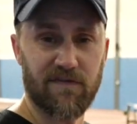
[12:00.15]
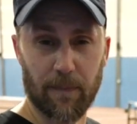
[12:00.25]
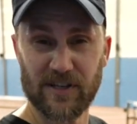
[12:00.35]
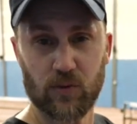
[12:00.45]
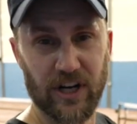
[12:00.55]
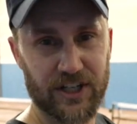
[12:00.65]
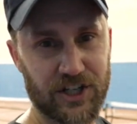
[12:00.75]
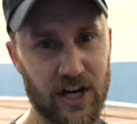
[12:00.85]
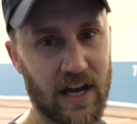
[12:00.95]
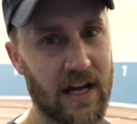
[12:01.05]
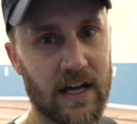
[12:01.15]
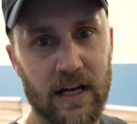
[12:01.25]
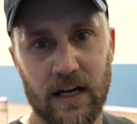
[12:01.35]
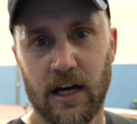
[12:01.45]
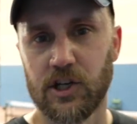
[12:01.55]
flip a switch,
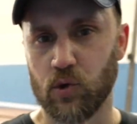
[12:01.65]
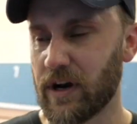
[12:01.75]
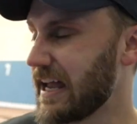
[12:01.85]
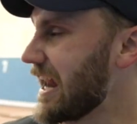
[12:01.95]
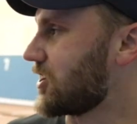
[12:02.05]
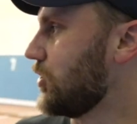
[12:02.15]
do what I gotta